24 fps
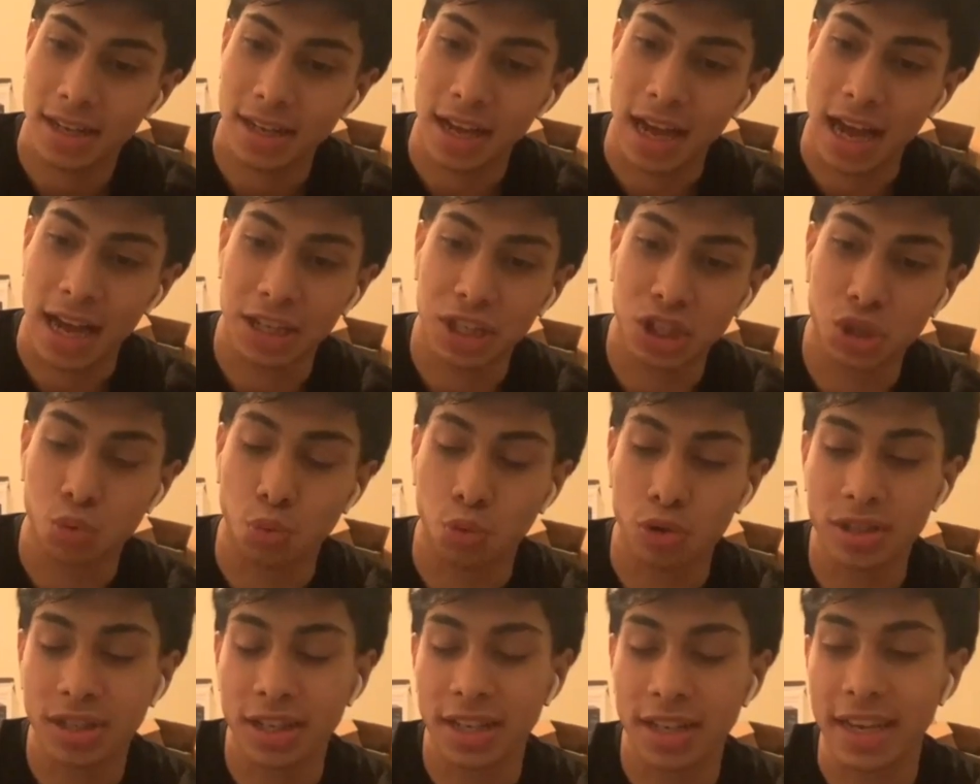I just
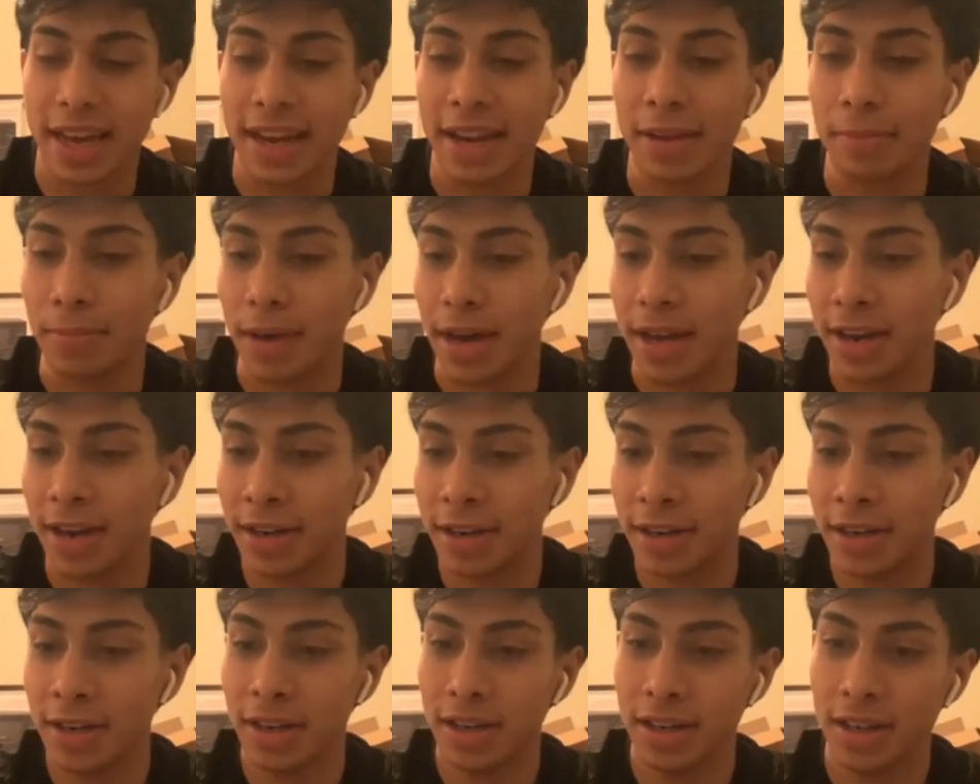wasn't getting
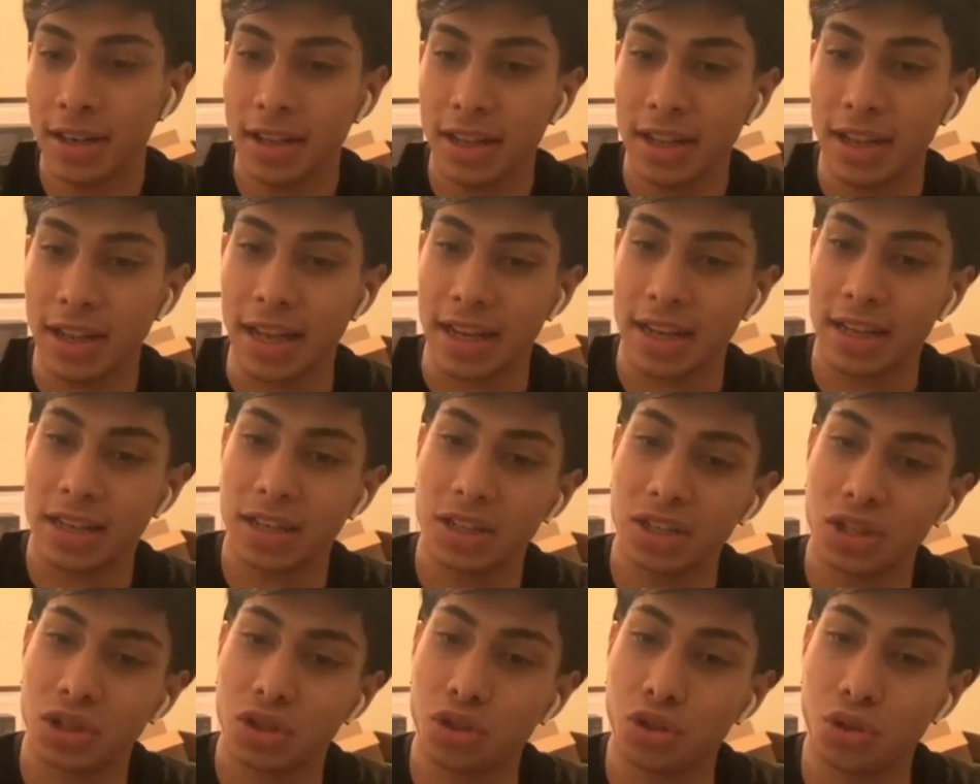better,
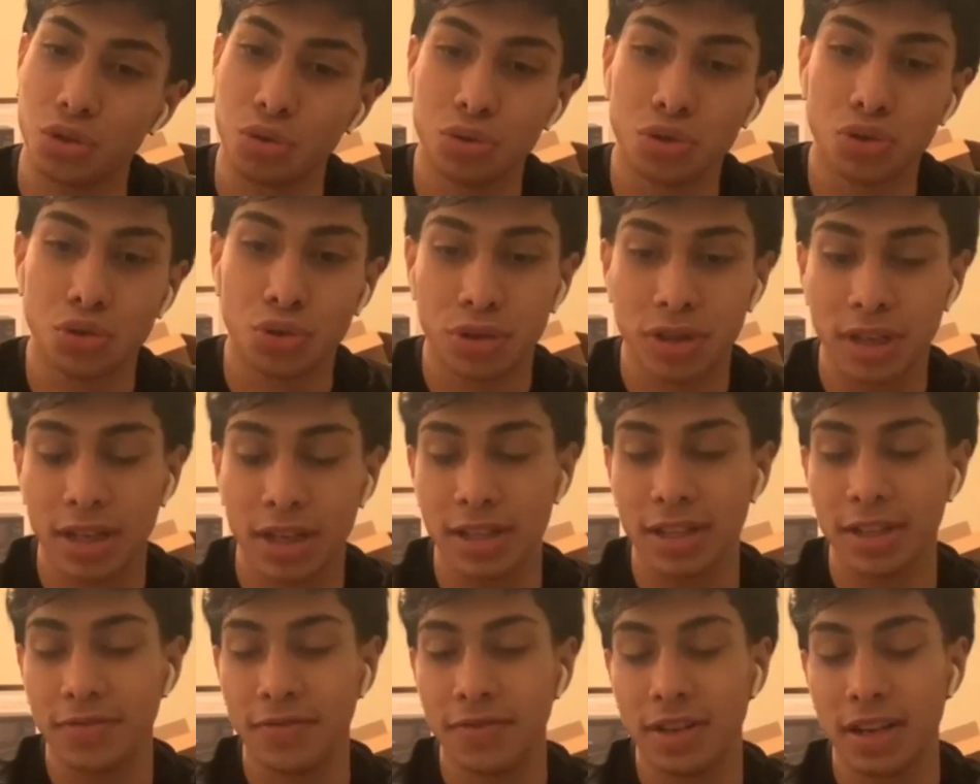through
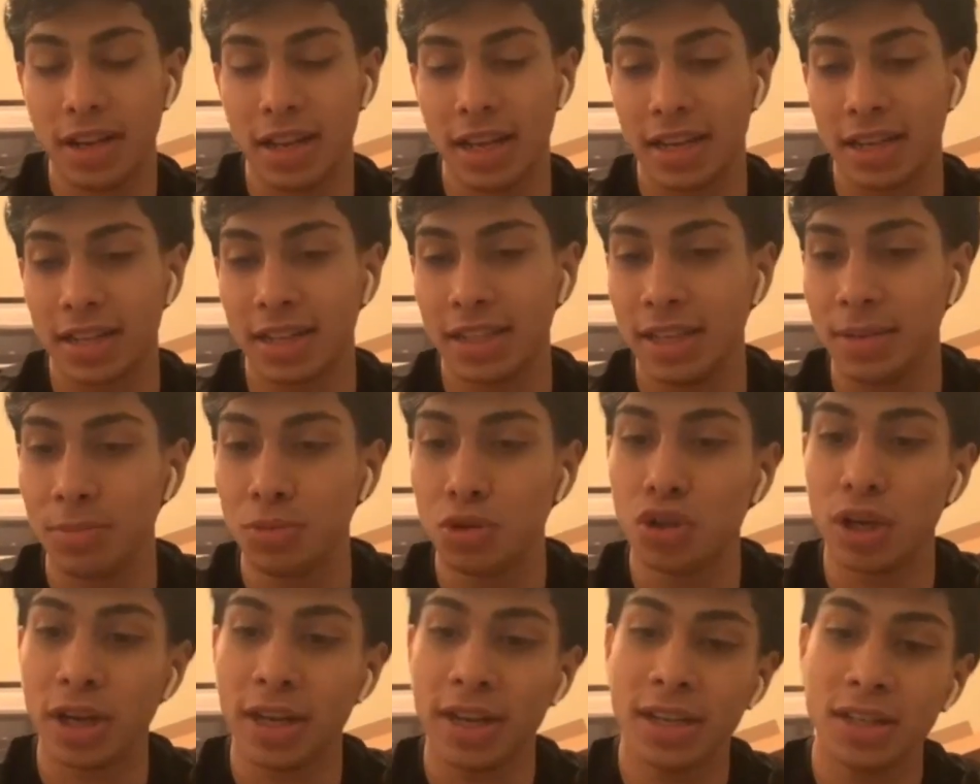team
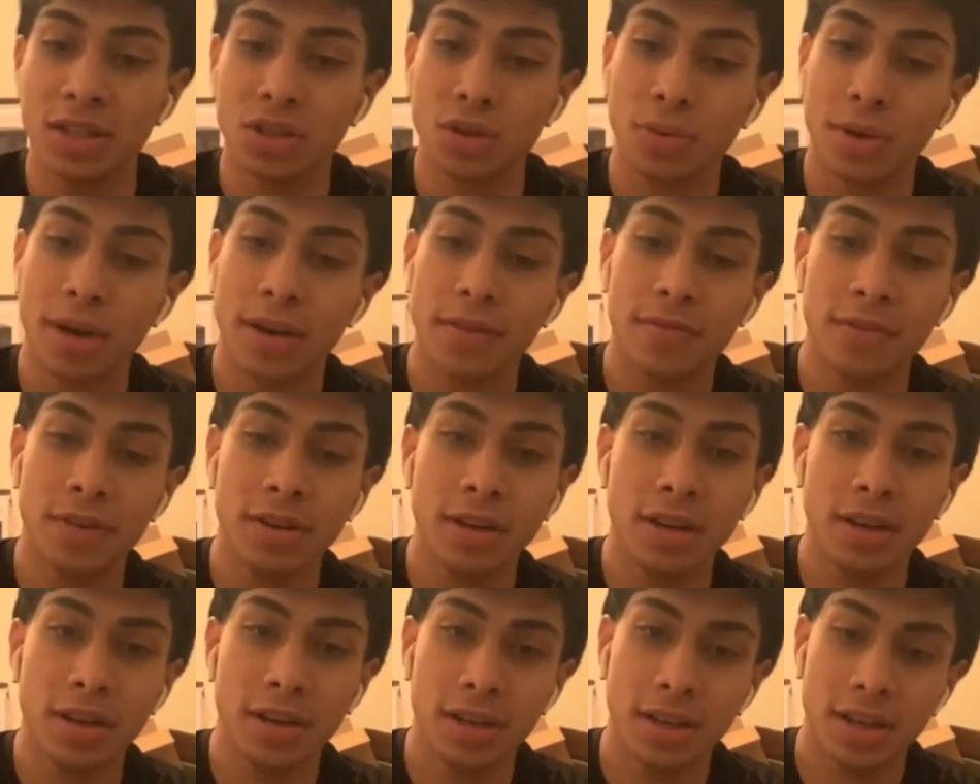trainings or whatever.